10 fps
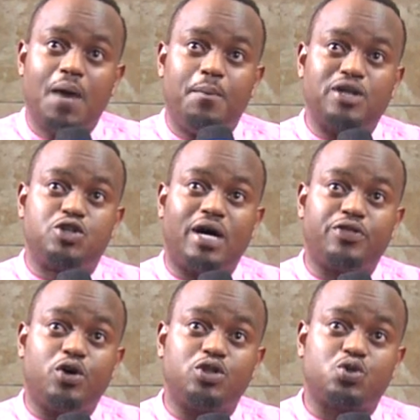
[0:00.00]
"But you are
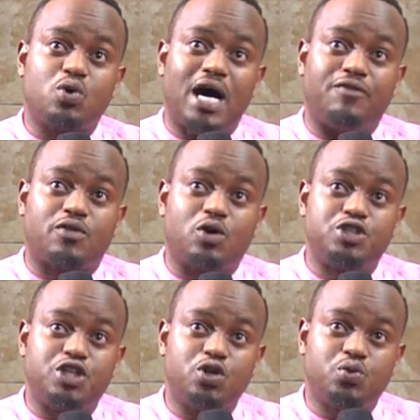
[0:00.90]
those who have
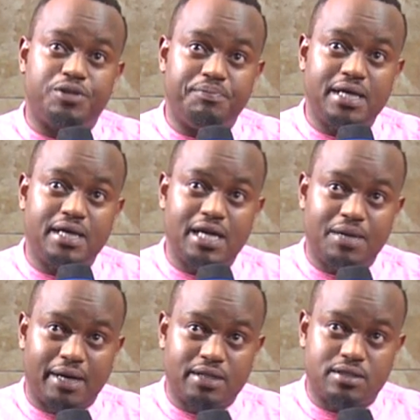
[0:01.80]
continued with me in
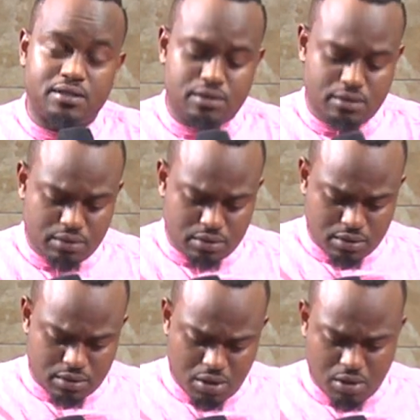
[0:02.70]
my..."
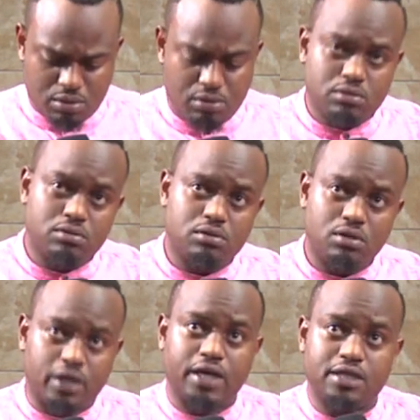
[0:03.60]
No.
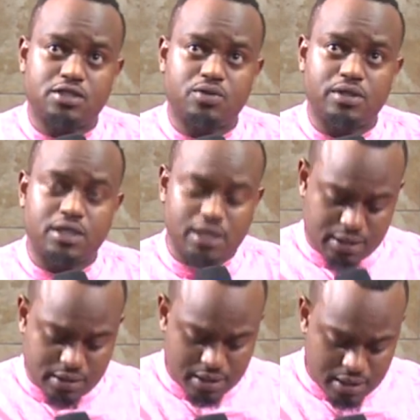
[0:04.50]
Okay, yes, 20,
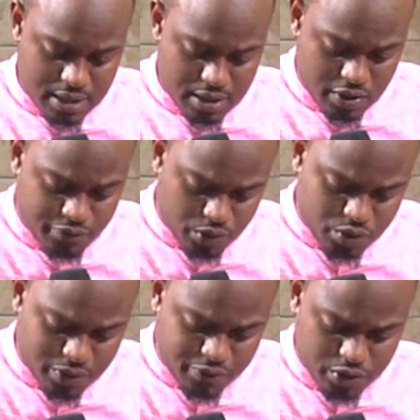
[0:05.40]
yes. "You have those
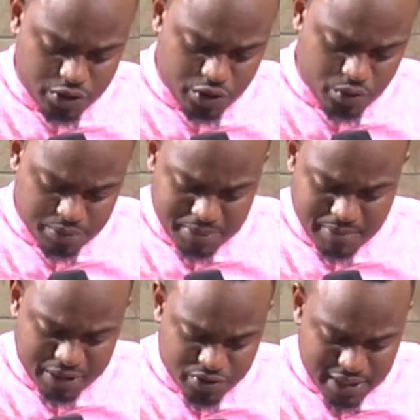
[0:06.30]
who have continued with me in
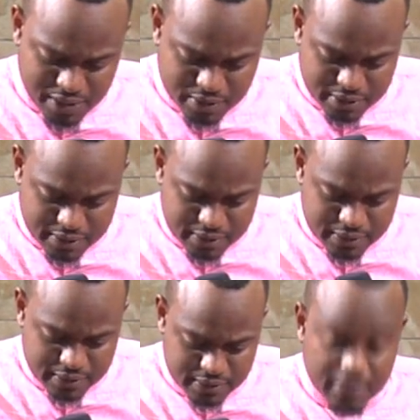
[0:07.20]
my
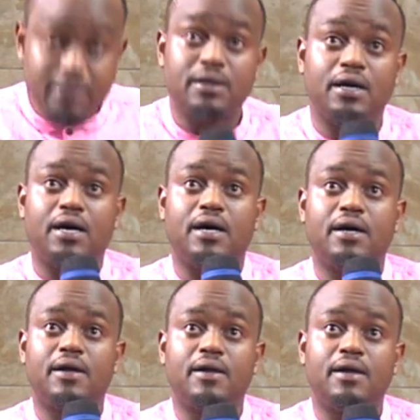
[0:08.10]
trials." Uh-huh.
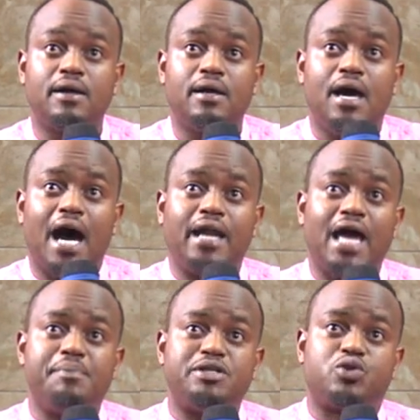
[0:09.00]
"And
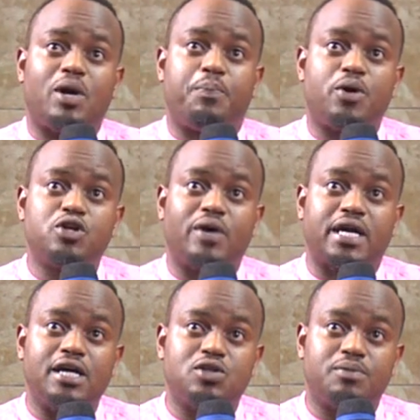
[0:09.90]
I bestow upon your
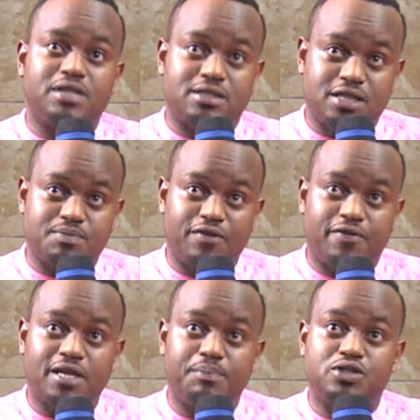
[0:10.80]
kingdom just as my
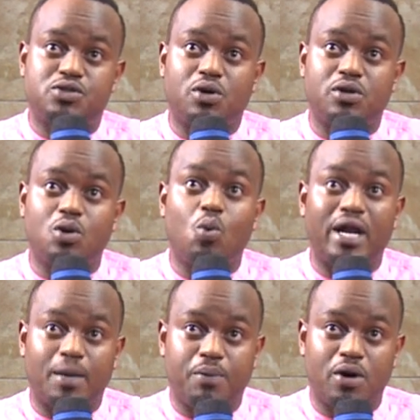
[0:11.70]
Father bestowed
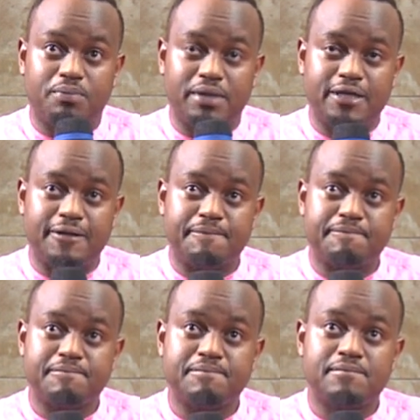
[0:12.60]
one upon me,
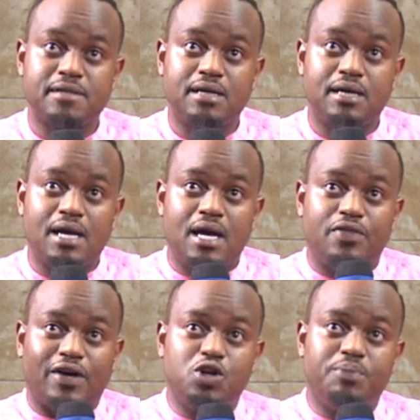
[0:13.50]

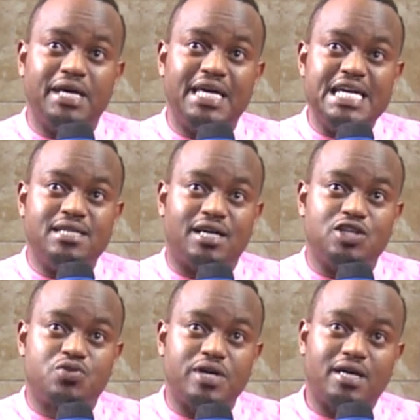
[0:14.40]
that you may eat
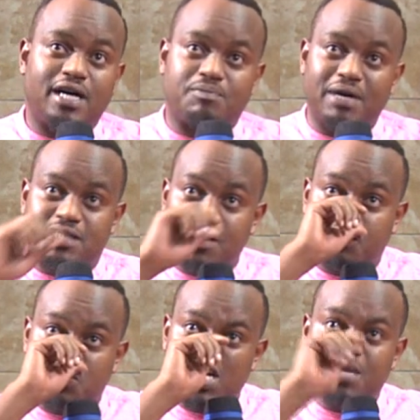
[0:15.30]
and drink at my
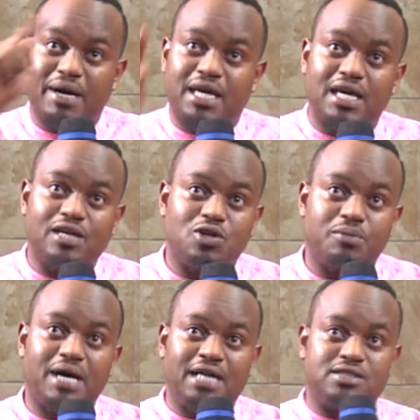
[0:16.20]
table in my
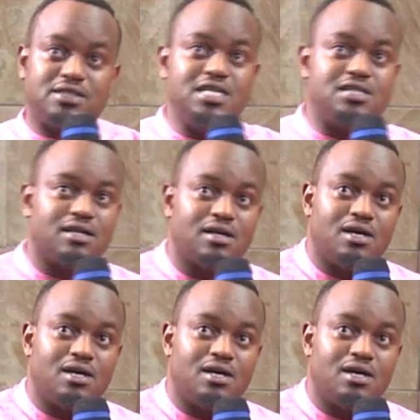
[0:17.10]
kingdom and sit